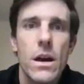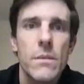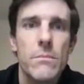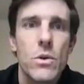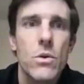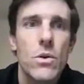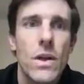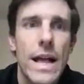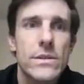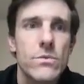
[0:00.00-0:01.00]
Google
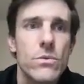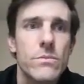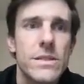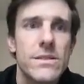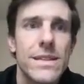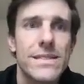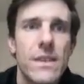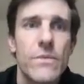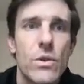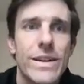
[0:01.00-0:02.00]
Classroom. This is a
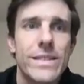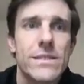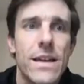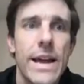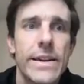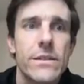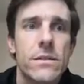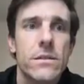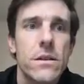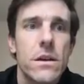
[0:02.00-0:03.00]
7th grade
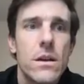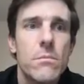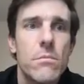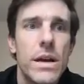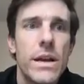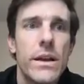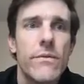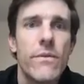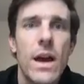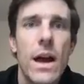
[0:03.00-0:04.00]
science, but
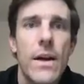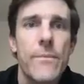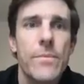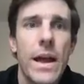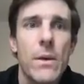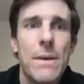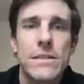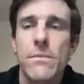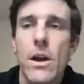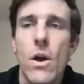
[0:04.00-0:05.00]
if I go back
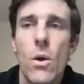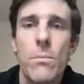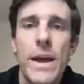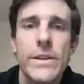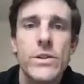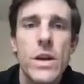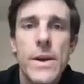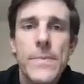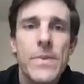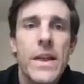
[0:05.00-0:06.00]
to my homepage,
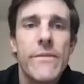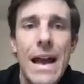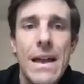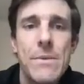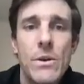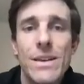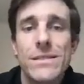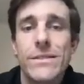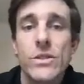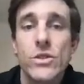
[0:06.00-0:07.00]
if I am
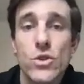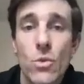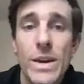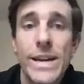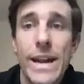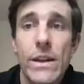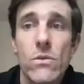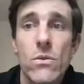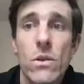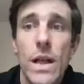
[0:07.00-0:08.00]
interested in joining a
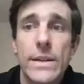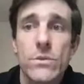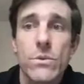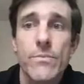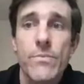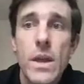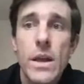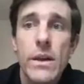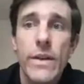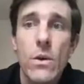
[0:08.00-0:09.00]
Google Classroom,
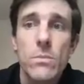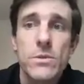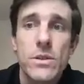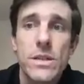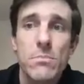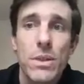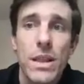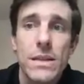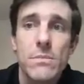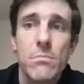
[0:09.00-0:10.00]
if I go up to this
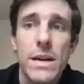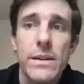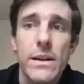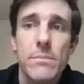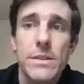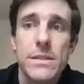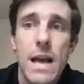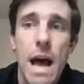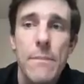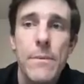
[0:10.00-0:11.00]
plus button up at the
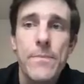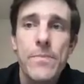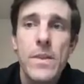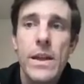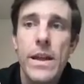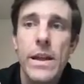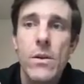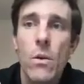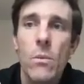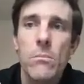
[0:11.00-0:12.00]
top,
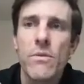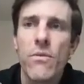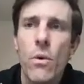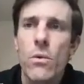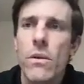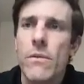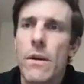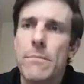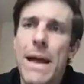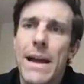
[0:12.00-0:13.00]
and if
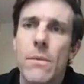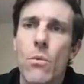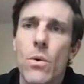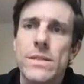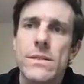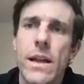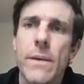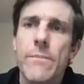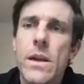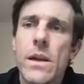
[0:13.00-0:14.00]
I back up one
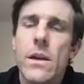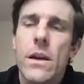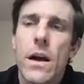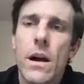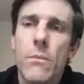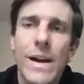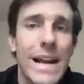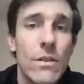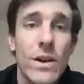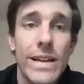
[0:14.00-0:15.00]
step, when I
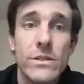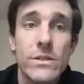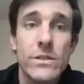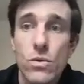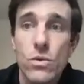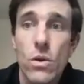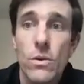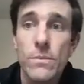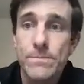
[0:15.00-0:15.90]
log into Google,